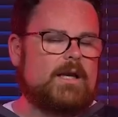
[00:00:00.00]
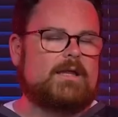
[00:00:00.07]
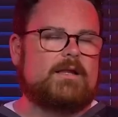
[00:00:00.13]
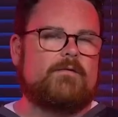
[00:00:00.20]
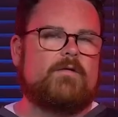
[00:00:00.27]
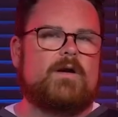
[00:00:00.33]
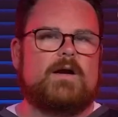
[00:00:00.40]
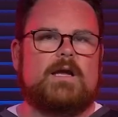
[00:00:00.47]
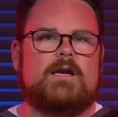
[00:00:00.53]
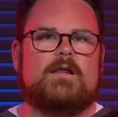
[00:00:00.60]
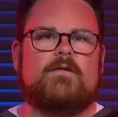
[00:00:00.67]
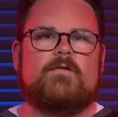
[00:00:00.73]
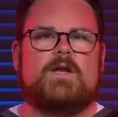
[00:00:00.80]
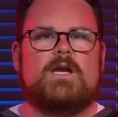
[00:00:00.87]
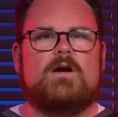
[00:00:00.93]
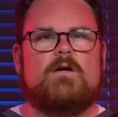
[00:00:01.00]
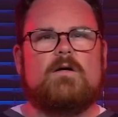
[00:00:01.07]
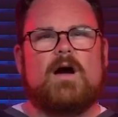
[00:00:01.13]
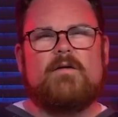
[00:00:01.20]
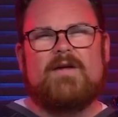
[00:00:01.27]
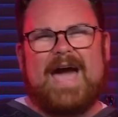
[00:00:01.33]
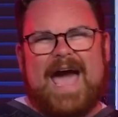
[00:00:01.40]
And at the very end of the
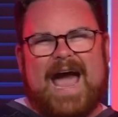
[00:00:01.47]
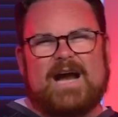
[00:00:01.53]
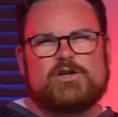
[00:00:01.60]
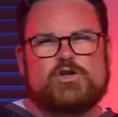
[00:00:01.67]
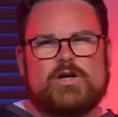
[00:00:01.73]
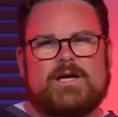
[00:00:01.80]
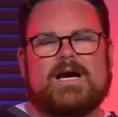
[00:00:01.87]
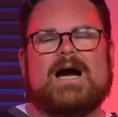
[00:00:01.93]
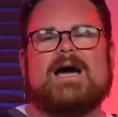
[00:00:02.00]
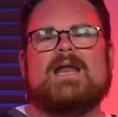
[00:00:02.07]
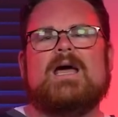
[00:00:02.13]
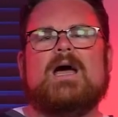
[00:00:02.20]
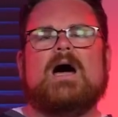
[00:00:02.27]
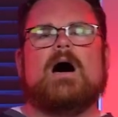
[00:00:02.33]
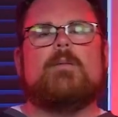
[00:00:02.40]
video, I've actually got